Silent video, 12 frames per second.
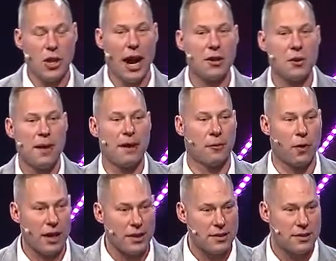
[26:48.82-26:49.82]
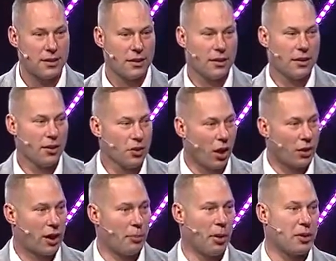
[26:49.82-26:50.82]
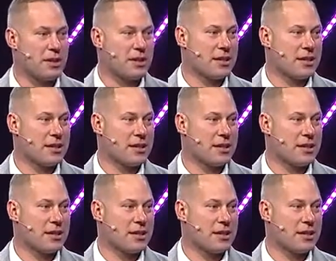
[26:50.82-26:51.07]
know how you make friends? Talk to the person